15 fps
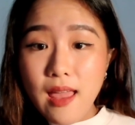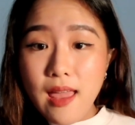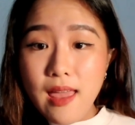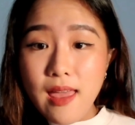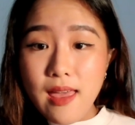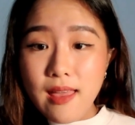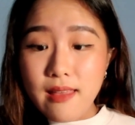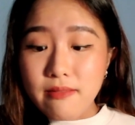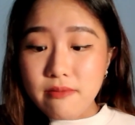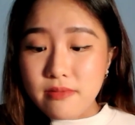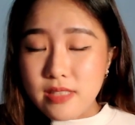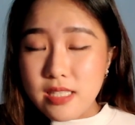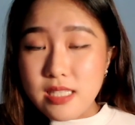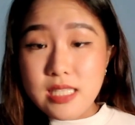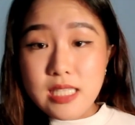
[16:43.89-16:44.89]
and
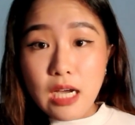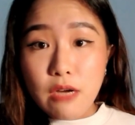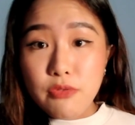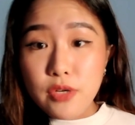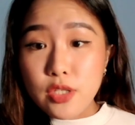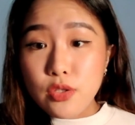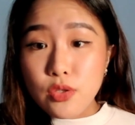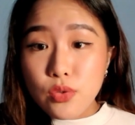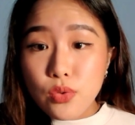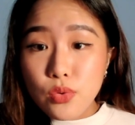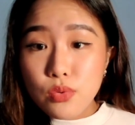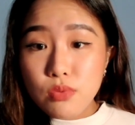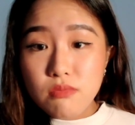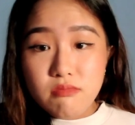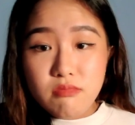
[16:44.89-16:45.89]
discovering
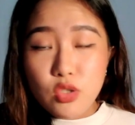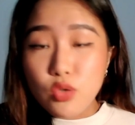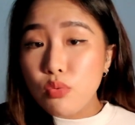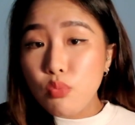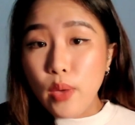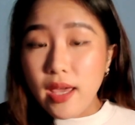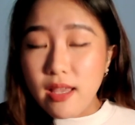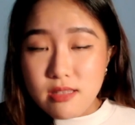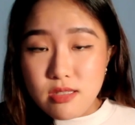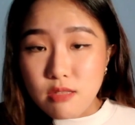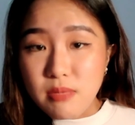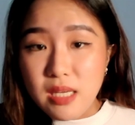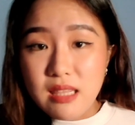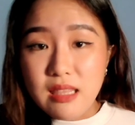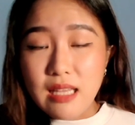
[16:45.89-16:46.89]
new ways to
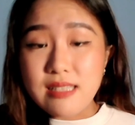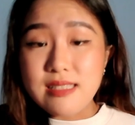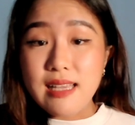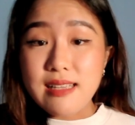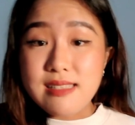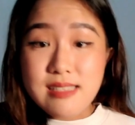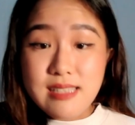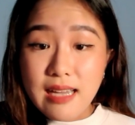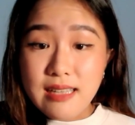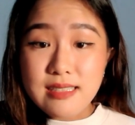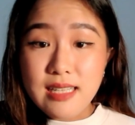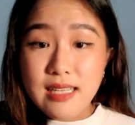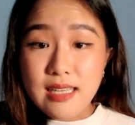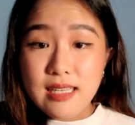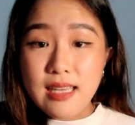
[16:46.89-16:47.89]
make things
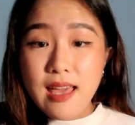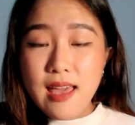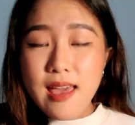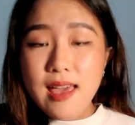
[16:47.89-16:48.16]
exciting.